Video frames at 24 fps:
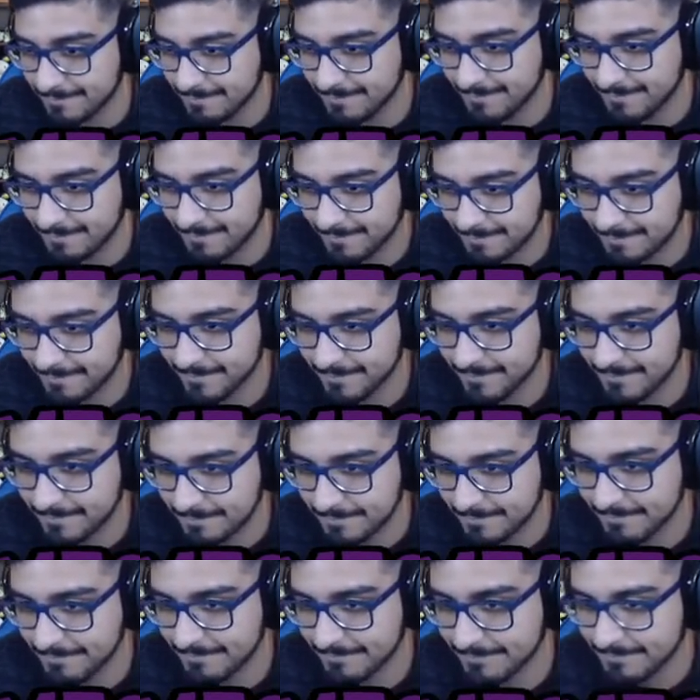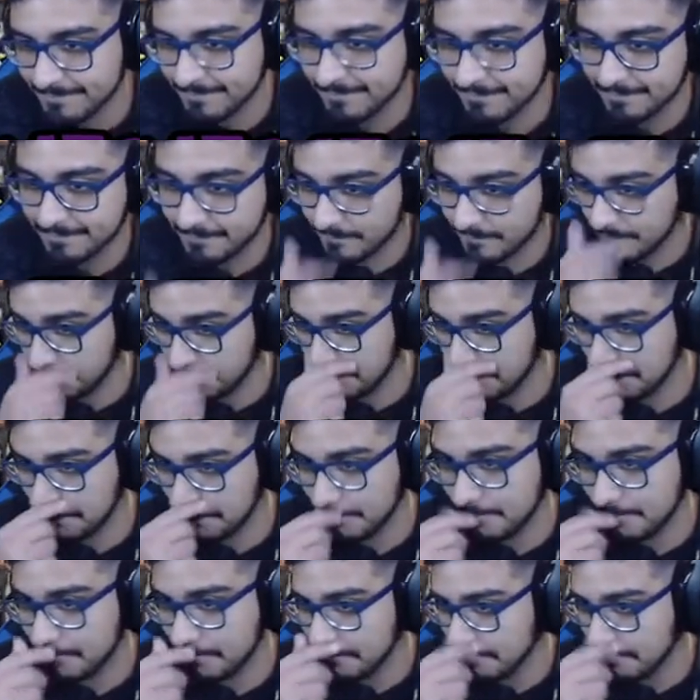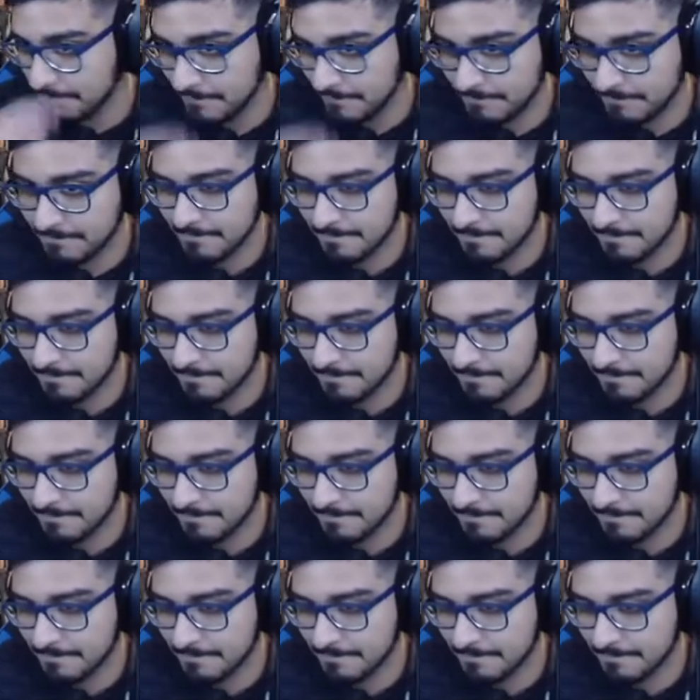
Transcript: (no one is talking)